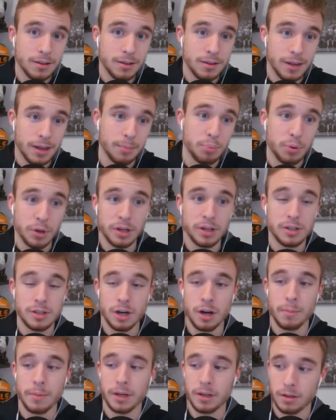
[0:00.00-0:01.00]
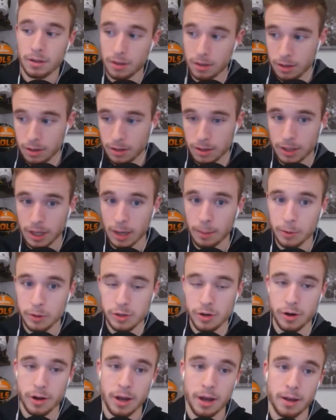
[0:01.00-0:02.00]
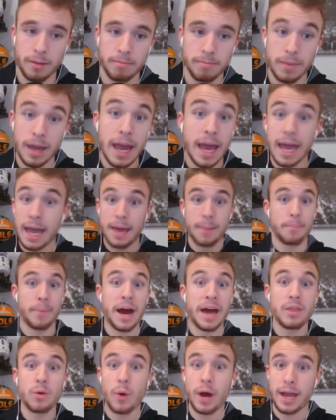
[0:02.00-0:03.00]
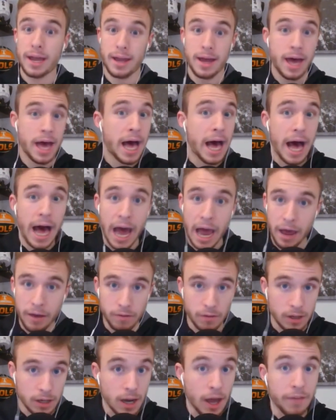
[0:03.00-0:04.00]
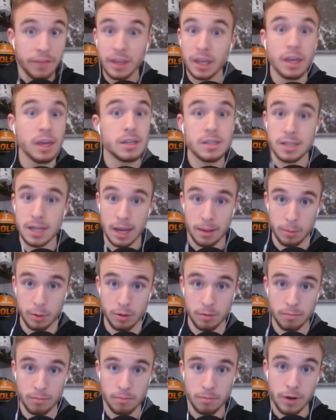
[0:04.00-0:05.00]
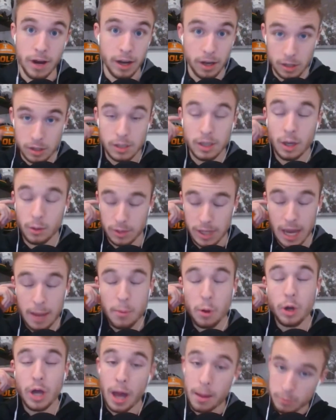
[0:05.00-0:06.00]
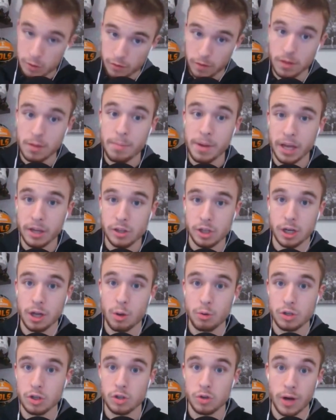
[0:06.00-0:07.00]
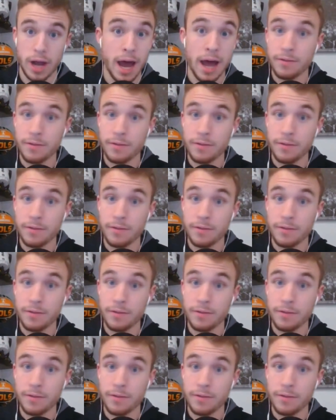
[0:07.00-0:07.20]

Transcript: They predetermined Dable's our guy. By the way, I have nothing against Dable. Right, because, you know, Daboll comes from the Belichick coaching tree.